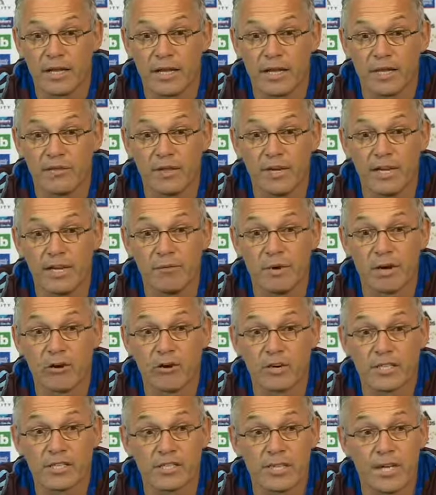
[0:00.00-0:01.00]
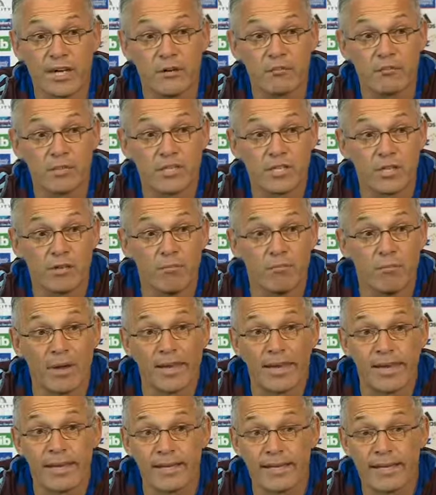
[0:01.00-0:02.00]
That MRI scan was done on
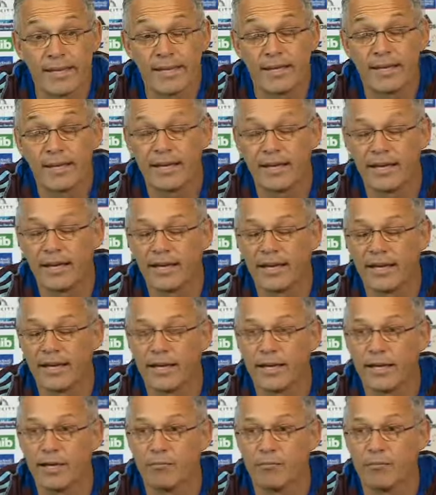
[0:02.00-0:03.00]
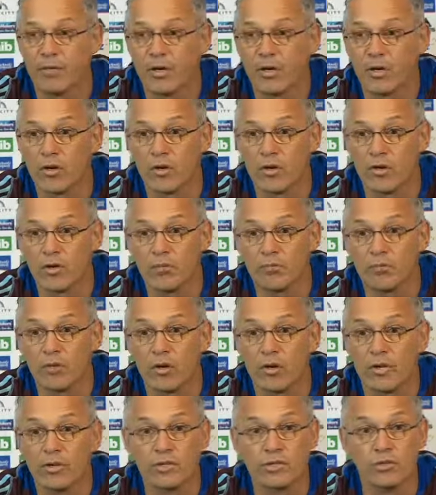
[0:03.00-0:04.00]
Monday.
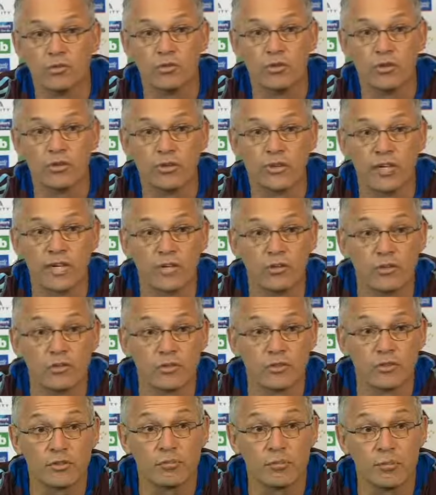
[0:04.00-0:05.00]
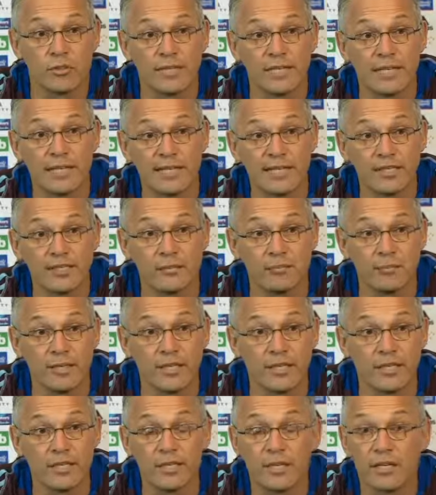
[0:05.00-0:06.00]
My initial look at that looked pretty clear to
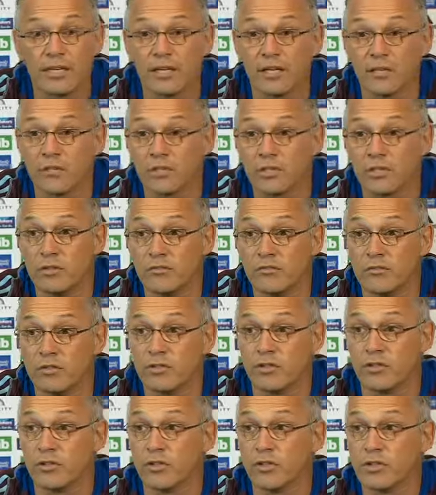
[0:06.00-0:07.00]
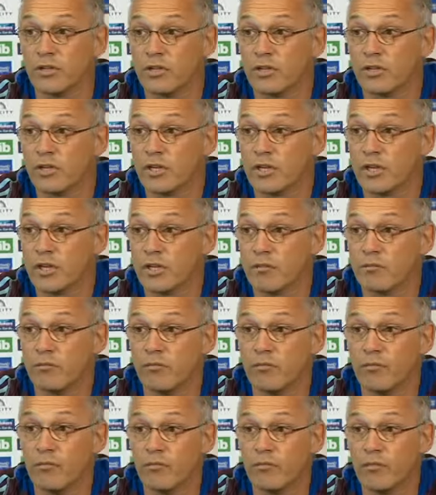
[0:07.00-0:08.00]
me, looking for
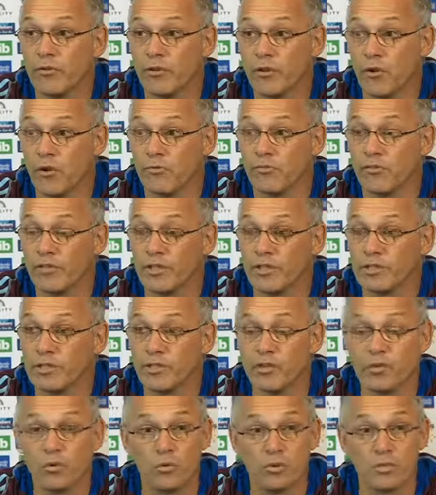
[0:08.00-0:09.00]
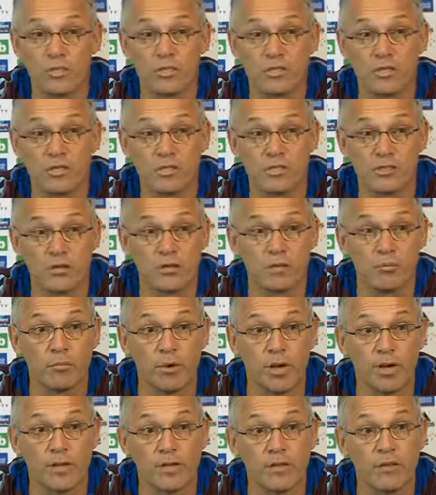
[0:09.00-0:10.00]
very obvious causes inside the
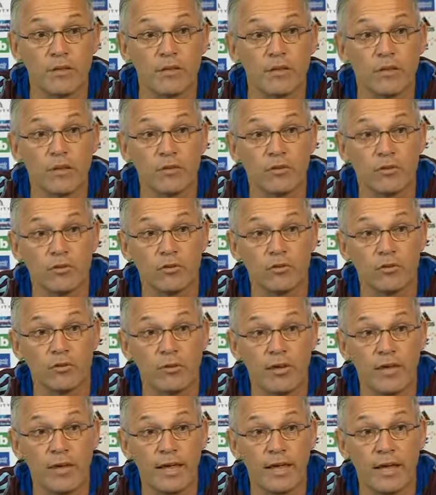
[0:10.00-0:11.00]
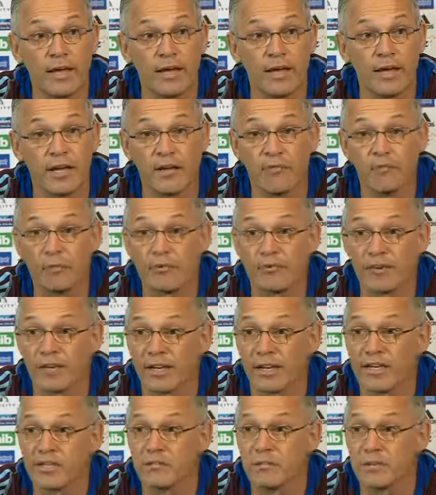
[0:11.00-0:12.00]
brain that could have been
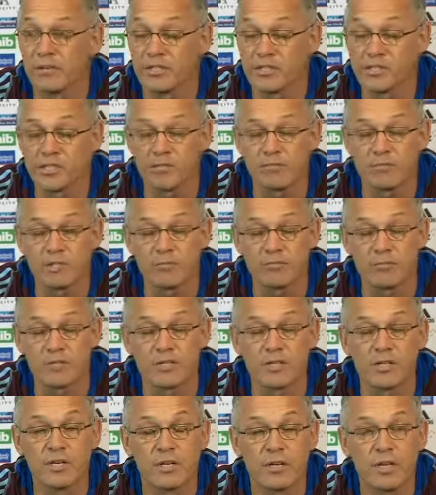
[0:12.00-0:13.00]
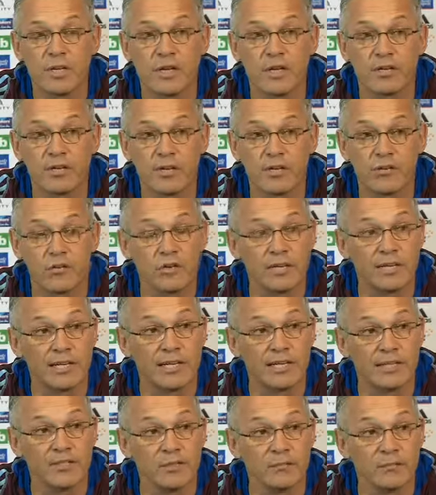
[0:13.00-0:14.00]
related with the symptoms, and that looked
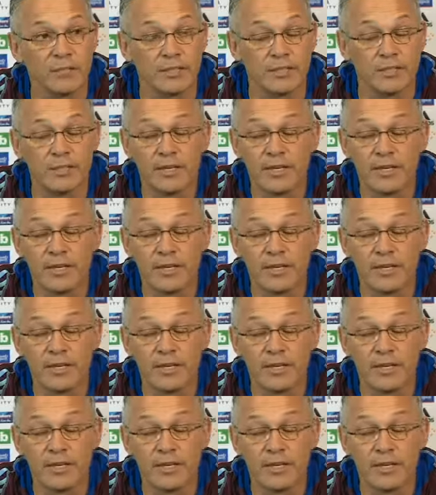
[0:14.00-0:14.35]
clear to me.